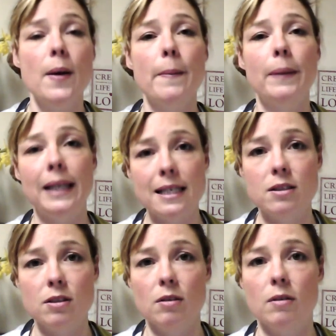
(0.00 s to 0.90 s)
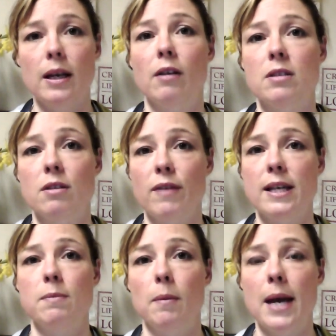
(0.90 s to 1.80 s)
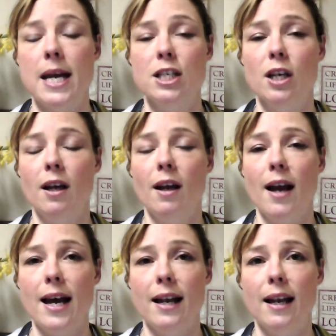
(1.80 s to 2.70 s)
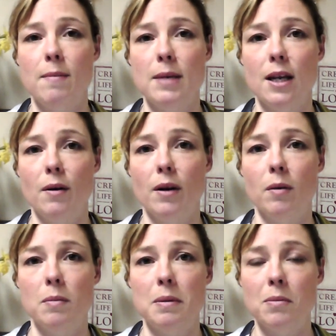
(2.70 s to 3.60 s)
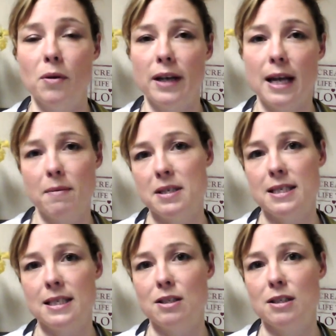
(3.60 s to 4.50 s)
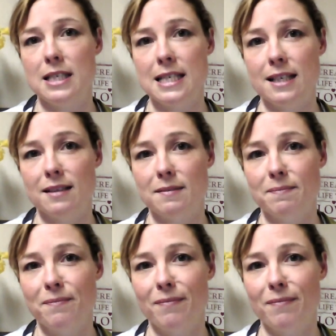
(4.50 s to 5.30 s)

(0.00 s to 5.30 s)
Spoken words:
please do get onto the Facebook page and let me know, and I will be more than happy to send you the details.